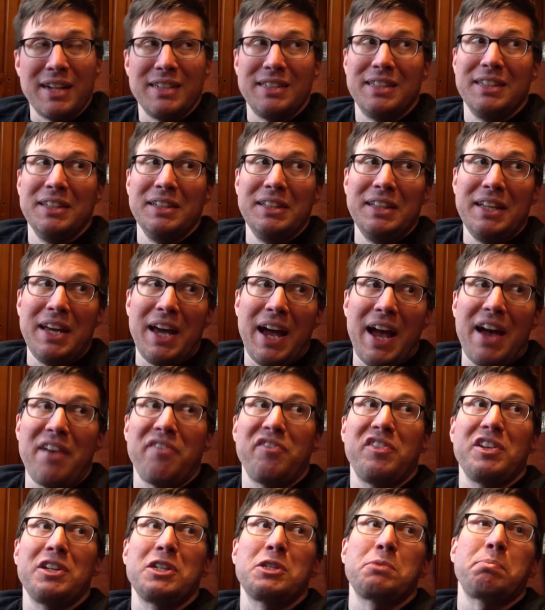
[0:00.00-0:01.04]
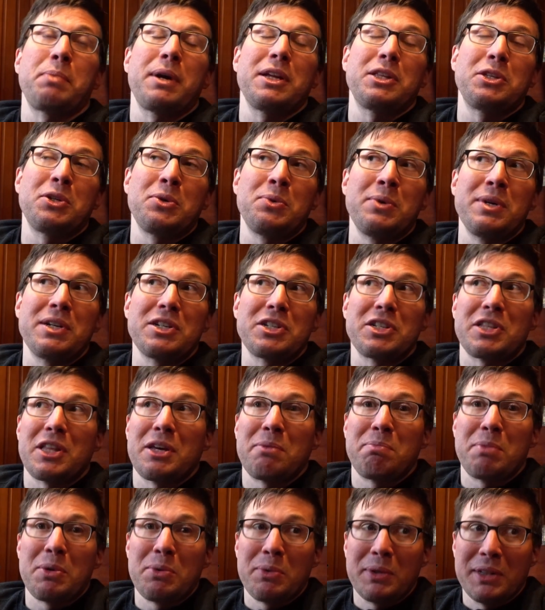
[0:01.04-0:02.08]
ideally half inch by two inch,
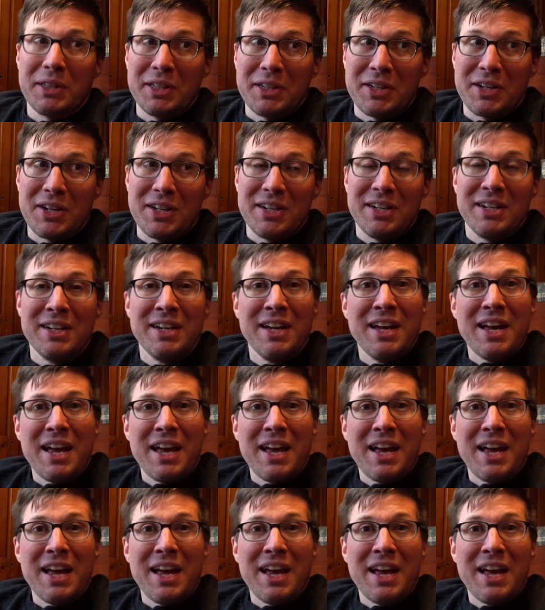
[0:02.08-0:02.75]
that'd be really good.